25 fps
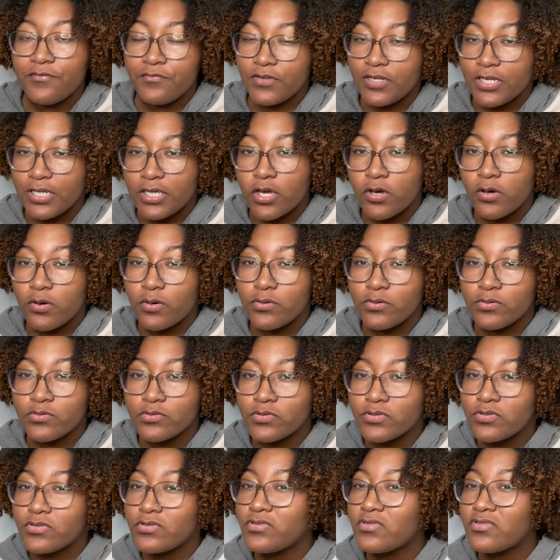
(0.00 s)

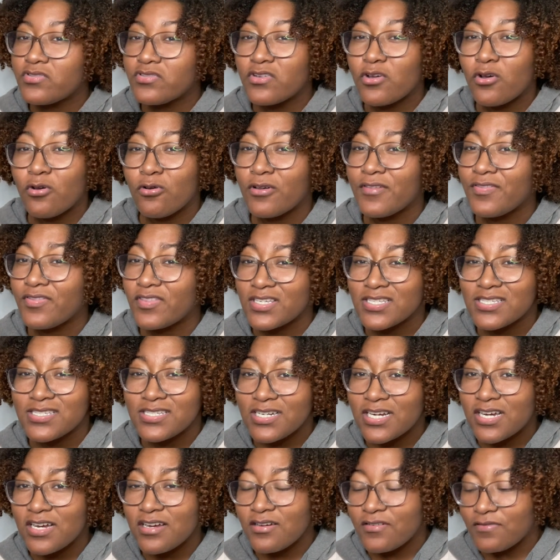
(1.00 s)
videos on this
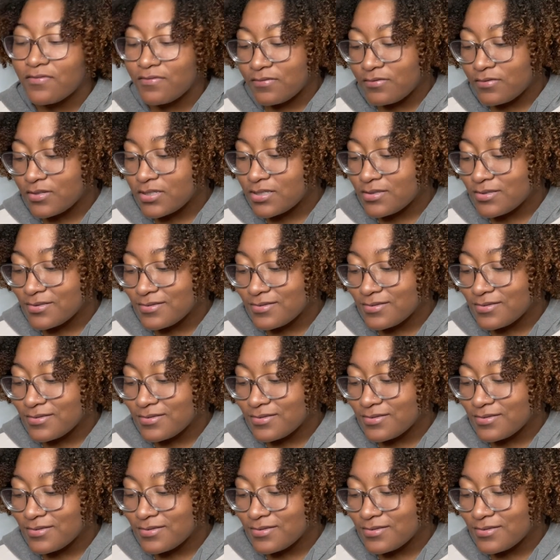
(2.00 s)
stuff.